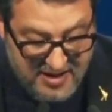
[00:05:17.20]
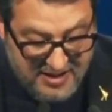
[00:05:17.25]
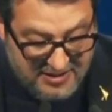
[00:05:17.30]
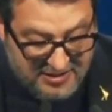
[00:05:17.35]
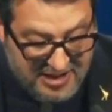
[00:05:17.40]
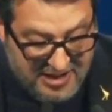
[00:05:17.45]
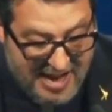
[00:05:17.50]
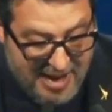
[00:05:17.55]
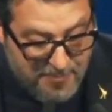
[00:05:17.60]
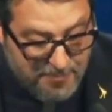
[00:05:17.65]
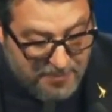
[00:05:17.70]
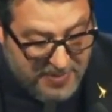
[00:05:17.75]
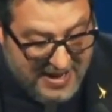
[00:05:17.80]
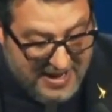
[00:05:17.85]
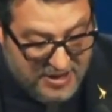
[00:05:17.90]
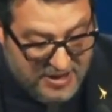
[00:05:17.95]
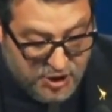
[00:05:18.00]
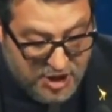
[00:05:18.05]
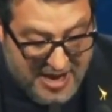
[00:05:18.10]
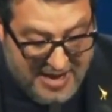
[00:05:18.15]
Trump
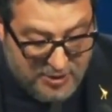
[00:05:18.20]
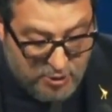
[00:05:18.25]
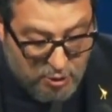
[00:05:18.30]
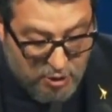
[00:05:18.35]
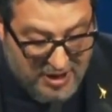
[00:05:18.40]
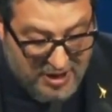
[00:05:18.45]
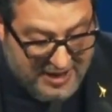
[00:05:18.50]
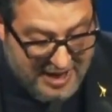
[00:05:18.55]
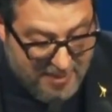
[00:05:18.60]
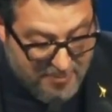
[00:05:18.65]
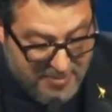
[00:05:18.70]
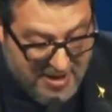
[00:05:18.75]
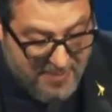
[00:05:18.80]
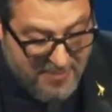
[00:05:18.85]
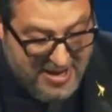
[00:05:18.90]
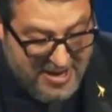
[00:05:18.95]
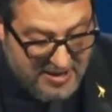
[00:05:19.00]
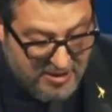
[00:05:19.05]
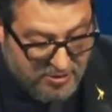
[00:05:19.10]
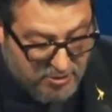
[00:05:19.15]
launched the change.
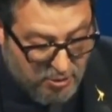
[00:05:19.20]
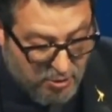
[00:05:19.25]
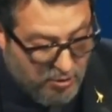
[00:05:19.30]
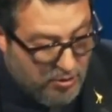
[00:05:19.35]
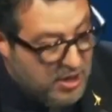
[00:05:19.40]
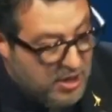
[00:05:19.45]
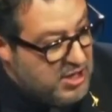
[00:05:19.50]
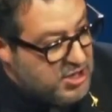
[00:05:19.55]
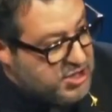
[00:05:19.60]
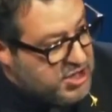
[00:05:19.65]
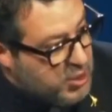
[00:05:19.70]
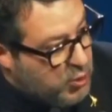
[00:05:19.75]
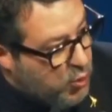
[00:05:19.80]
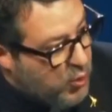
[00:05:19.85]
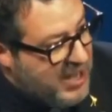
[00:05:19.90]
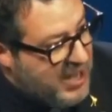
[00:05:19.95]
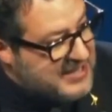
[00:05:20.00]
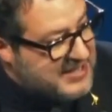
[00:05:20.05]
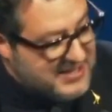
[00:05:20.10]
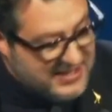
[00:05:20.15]
Security,
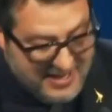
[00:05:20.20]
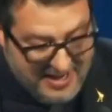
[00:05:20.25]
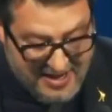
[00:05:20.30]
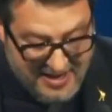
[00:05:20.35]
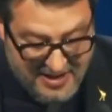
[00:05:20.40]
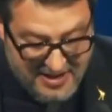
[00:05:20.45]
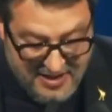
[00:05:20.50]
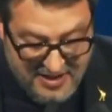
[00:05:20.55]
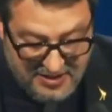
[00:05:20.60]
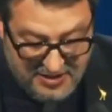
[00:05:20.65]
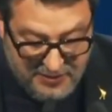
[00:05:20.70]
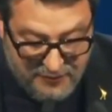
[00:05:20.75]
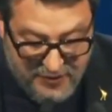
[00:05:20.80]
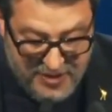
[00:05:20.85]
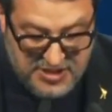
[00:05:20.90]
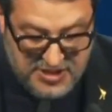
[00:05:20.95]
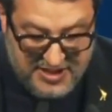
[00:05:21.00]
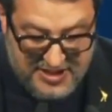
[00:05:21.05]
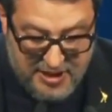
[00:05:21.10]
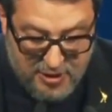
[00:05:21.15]
defensive
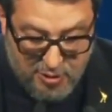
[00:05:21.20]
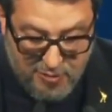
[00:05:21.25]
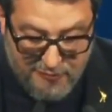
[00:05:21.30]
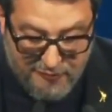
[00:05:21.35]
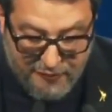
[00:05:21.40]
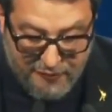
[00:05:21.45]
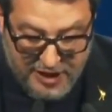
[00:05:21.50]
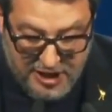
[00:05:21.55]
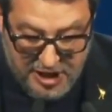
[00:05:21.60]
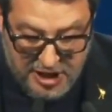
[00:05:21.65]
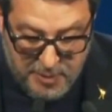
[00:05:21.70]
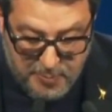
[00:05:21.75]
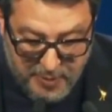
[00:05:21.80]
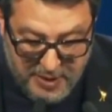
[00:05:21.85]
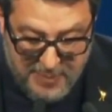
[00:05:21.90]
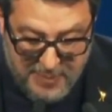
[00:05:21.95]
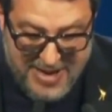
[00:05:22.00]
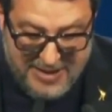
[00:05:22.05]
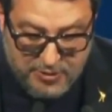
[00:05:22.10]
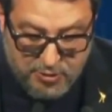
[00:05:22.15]
borders, national
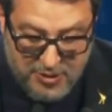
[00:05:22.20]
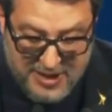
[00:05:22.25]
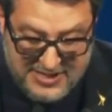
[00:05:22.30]
primacy,